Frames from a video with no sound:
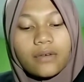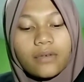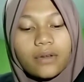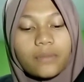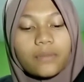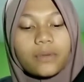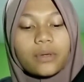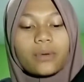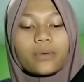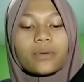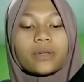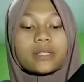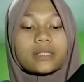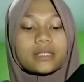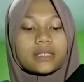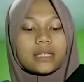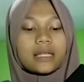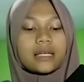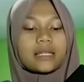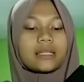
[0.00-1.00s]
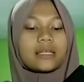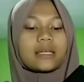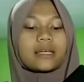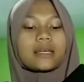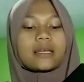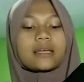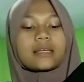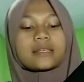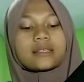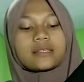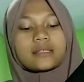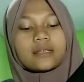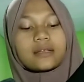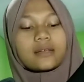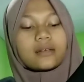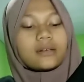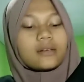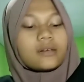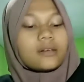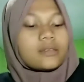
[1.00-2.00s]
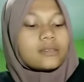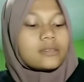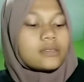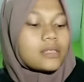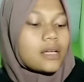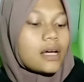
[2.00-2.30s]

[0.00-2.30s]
Cryptocurrency lending is a